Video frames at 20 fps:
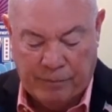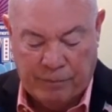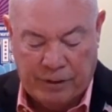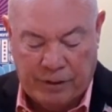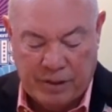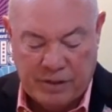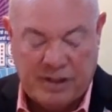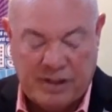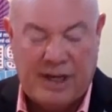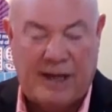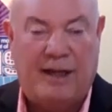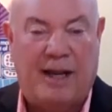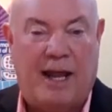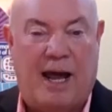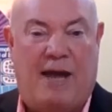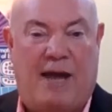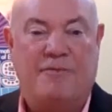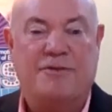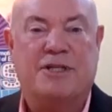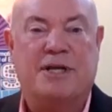this is a
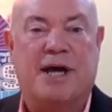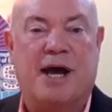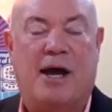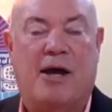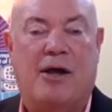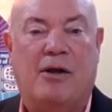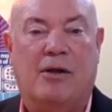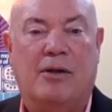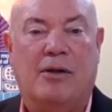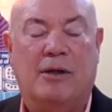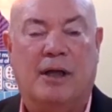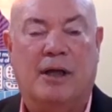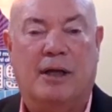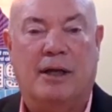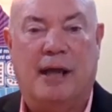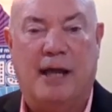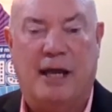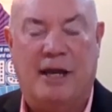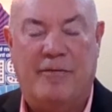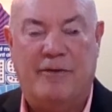lifestyle uh,
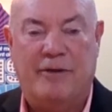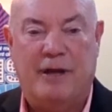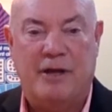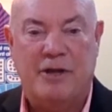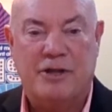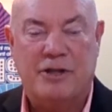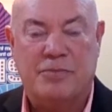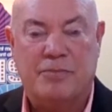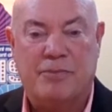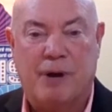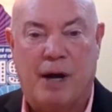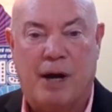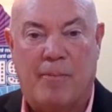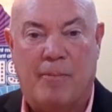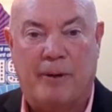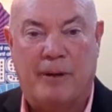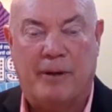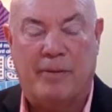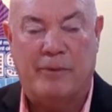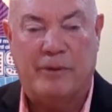aviation
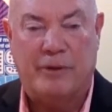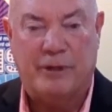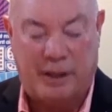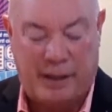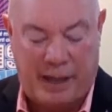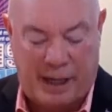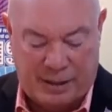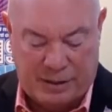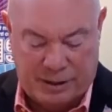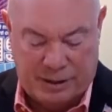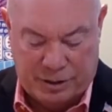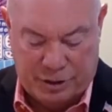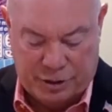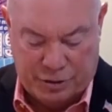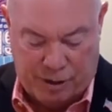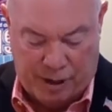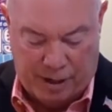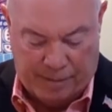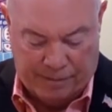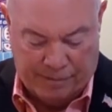property with the landing
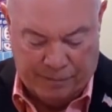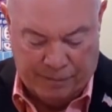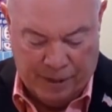strip